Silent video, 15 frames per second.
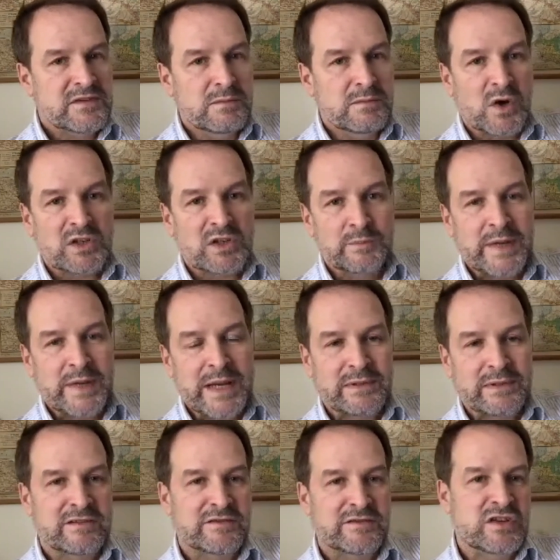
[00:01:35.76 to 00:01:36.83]
The model
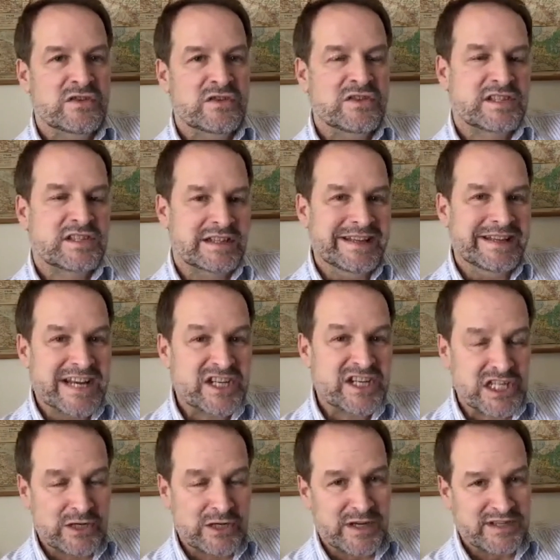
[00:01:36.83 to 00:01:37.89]
people have used
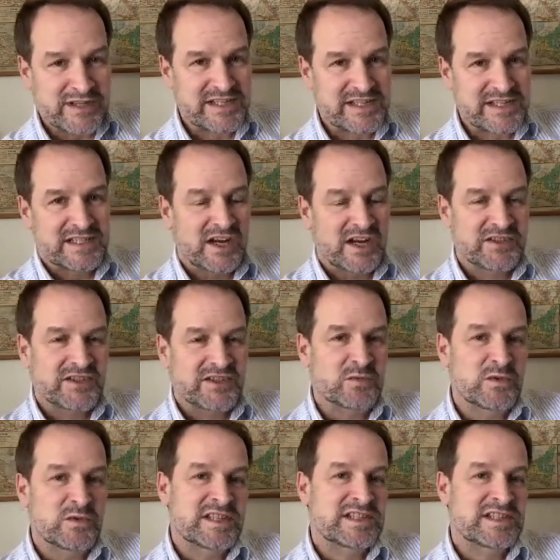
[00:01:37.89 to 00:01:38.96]
initially when this started
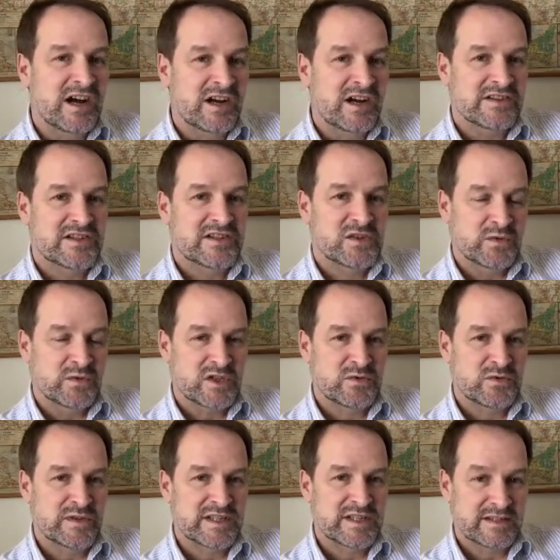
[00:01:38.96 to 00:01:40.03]
was SARS,
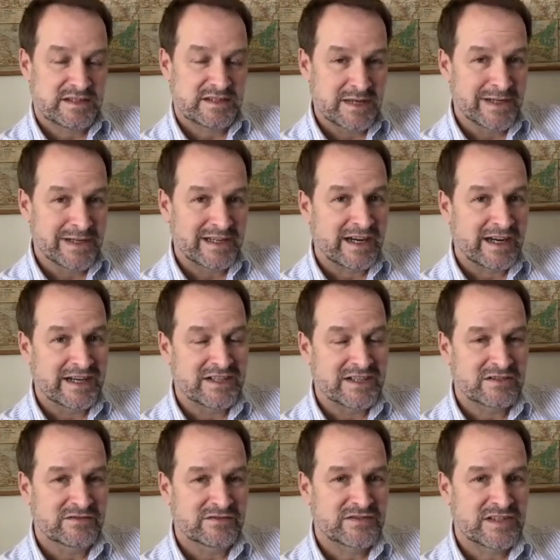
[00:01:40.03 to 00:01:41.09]
which was a similar
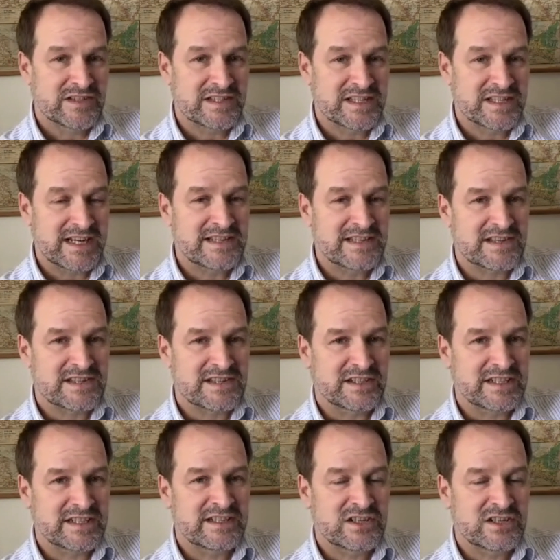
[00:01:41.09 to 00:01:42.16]
kind of disease
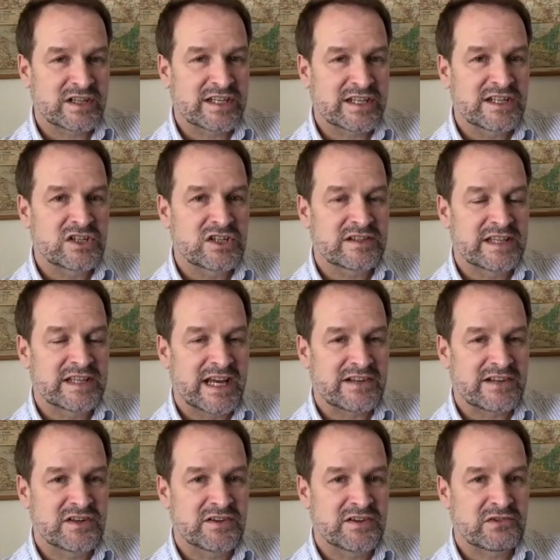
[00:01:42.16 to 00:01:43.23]
that struck in
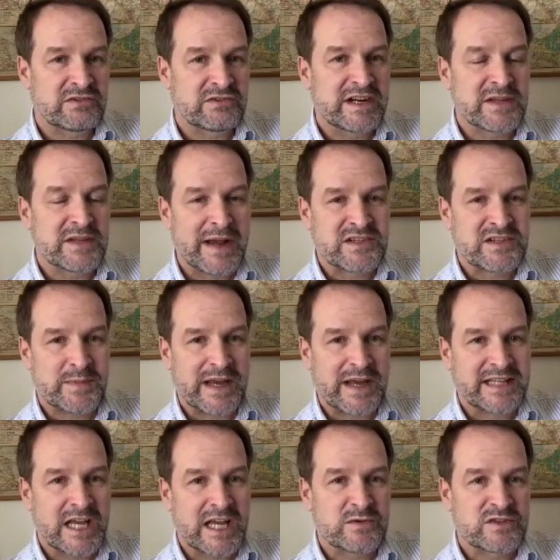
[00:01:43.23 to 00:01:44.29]
2003, and the bounce
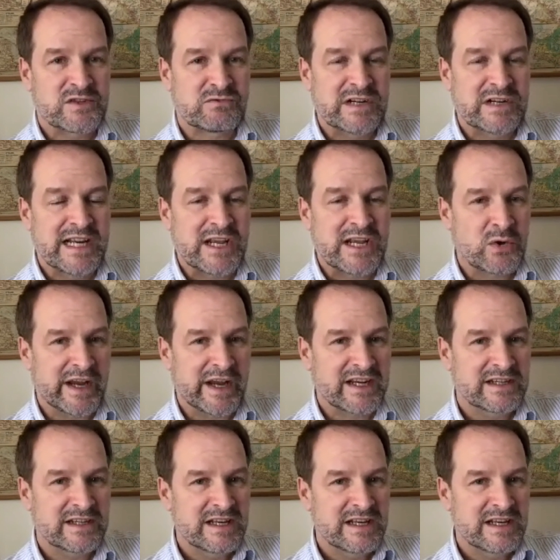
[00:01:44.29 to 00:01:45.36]
back there was really
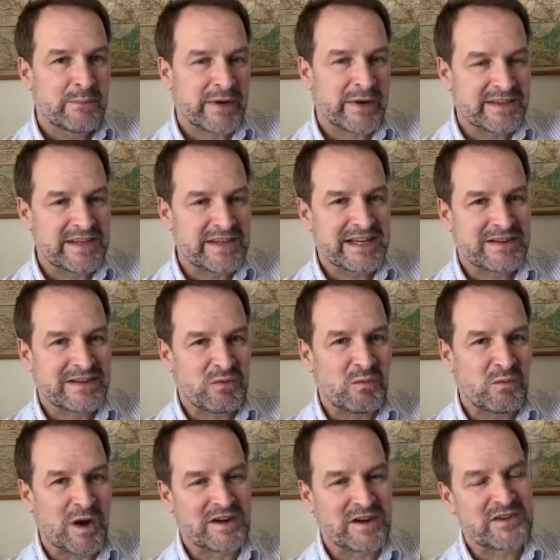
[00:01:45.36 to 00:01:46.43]
quick. But I think
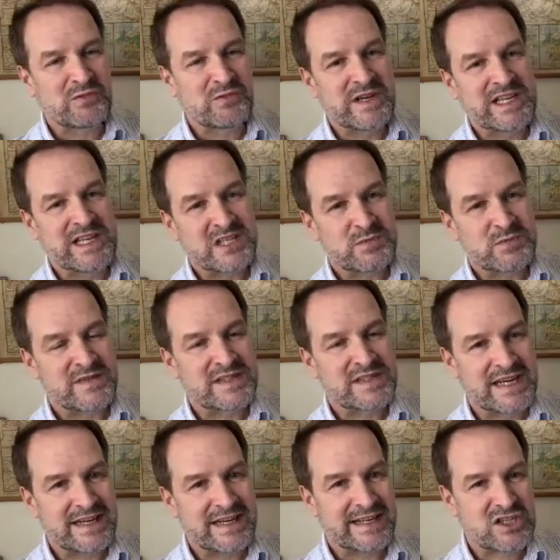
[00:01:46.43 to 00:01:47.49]
one of the reasons we've
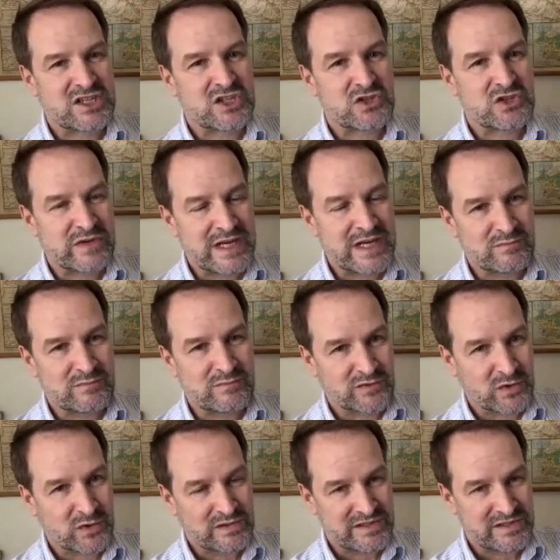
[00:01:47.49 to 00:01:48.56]
seen extreme
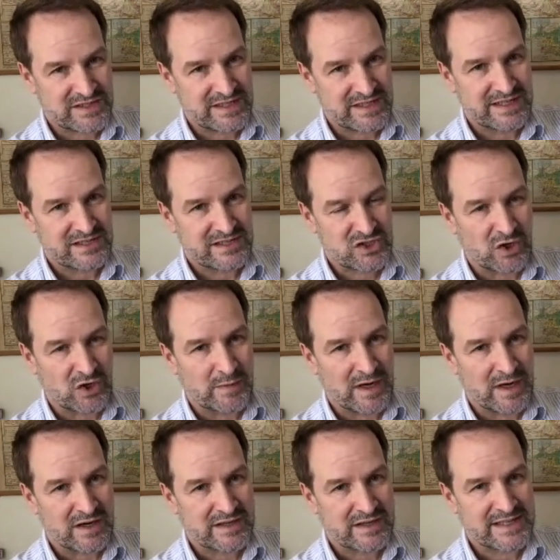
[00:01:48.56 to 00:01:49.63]
falls in stock
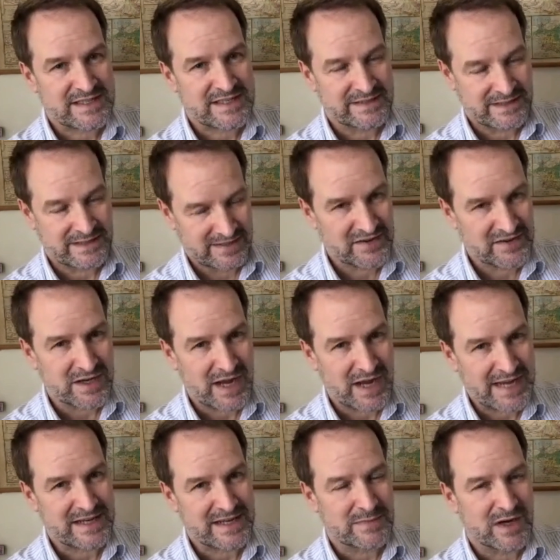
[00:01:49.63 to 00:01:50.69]
markets and other
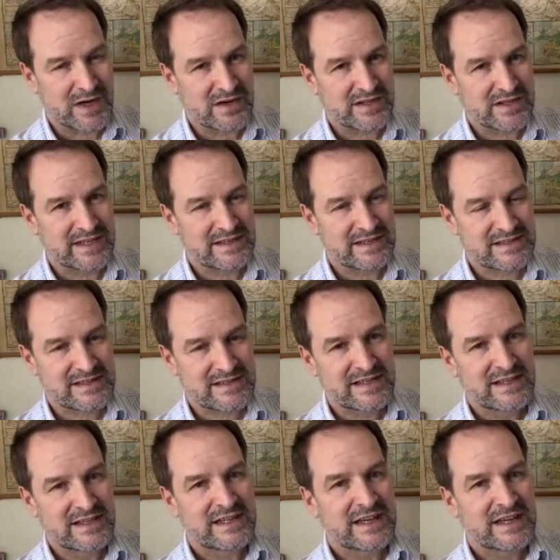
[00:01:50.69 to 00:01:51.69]
asset markets